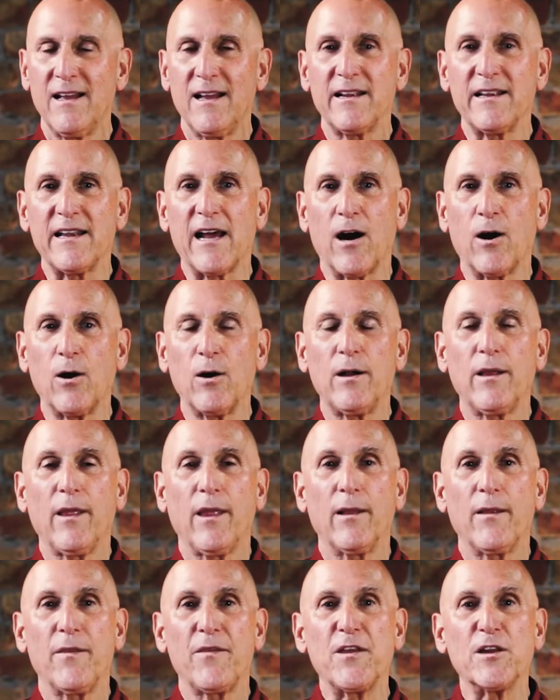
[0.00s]
Now,
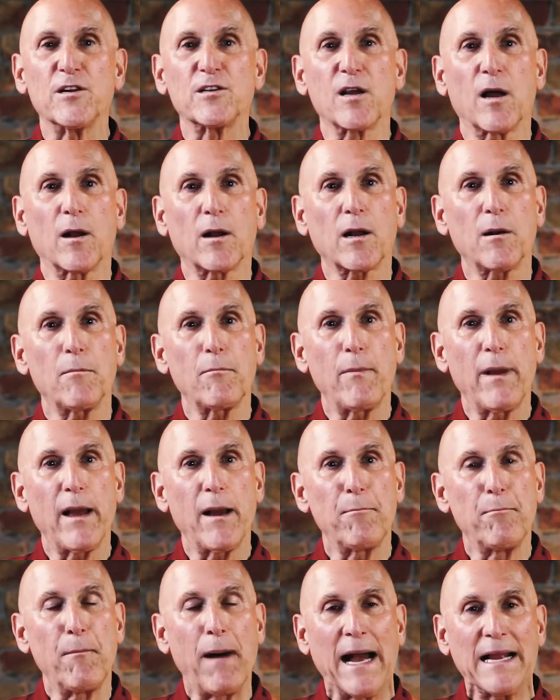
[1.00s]
there's a
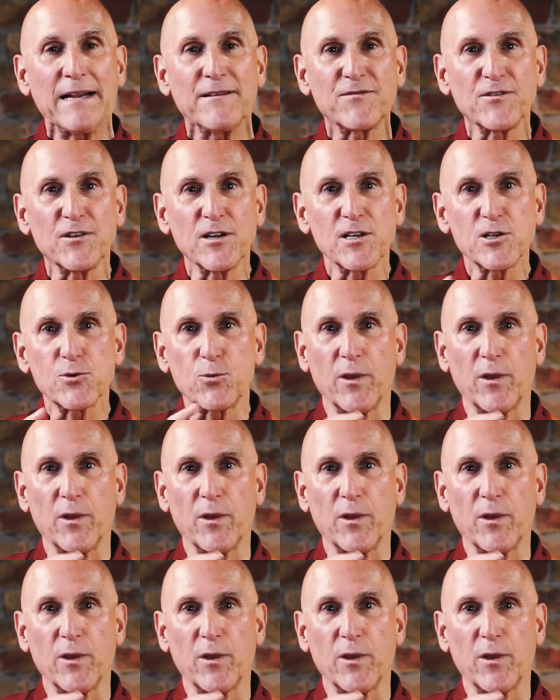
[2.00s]
mindfulness